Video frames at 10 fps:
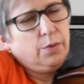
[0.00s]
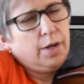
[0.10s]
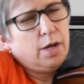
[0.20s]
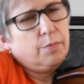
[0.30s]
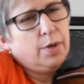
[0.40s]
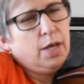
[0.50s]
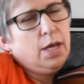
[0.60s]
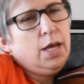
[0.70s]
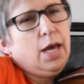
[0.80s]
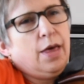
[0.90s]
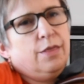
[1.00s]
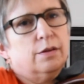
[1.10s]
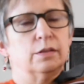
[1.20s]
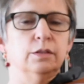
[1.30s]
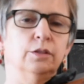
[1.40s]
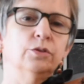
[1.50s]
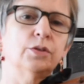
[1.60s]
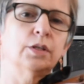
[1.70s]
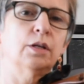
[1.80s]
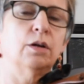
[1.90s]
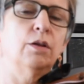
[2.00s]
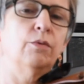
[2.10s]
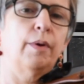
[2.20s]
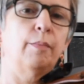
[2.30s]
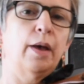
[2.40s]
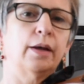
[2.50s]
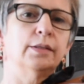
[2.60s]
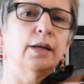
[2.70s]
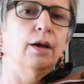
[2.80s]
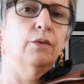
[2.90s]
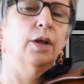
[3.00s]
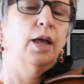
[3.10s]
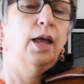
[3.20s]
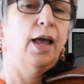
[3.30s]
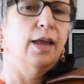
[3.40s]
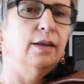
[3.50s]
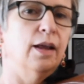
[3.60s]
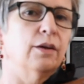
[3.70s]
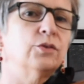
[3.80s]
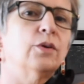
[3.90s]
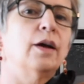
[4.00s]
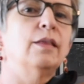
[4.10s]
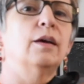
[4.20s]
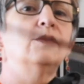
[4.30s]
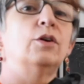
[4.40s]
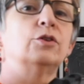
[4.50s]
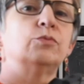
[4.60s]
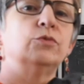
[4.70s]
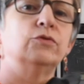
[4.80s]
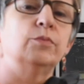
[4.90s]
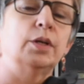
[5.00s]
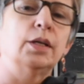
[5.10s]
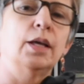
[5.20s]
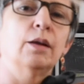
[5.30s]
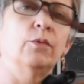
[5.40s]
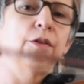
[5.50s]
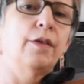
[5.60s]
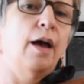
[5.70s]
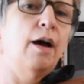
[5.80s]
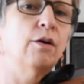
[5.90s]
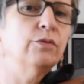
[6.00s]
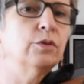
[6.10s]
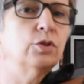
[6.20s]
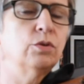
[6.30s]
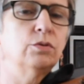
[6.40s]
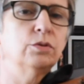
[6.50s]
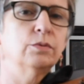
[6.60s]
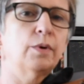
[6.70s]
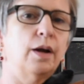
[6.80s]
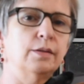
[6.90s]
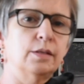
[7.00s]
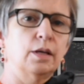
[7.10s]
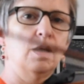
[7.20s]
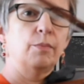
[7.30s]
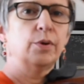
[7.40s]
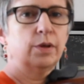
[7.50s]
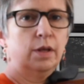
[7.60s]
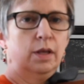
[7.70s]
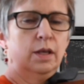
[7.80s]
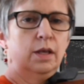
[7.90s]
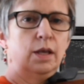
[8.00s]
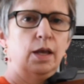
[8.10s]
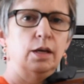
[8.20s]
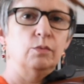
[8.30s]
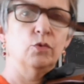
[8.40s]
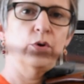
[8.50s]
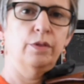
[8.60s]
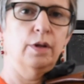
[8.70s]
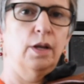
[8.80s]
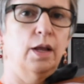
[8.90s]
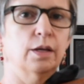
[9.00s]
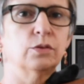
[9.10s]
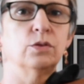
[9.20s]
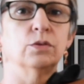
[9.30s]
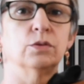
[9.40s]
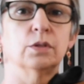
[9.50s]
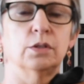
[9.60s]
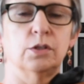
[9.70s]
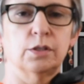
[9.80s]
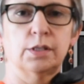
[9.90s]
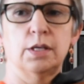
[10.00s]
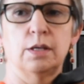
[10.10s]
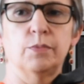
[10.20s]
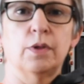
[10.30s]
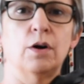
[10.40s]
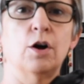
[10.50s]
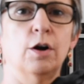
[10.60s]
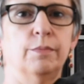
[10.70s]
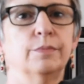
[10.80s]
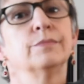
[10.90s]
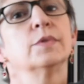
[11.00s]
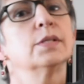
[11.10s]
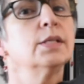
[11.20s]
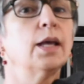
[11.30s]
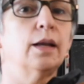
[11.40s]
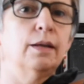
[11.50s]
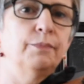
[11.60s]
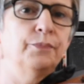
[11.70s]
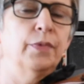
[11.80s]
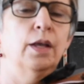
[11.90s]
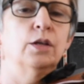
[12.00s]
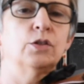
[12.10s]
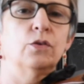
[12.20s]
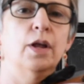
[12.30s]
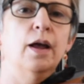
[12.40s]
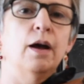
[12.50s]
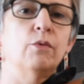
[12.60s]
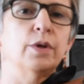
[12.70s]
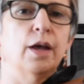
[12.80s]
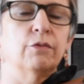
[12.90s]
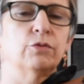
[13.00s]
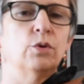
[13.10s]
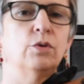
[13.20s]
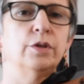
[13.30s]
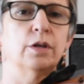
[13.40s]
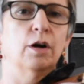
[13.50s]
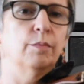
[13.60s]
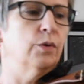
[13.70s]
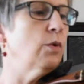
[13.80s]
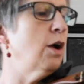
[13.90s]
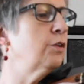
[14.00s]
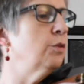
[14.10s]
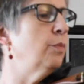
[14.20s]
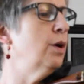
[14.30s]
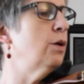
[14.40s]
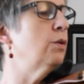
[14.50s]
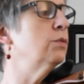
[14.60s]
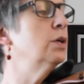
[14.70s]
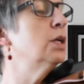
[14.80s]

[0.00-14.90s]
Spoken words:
way up and then loosen it all the way back down, and now try that large movement again without the shoulder rising up any more than it has to just keep the arm steady. So now we have roll the arm and rock the bow.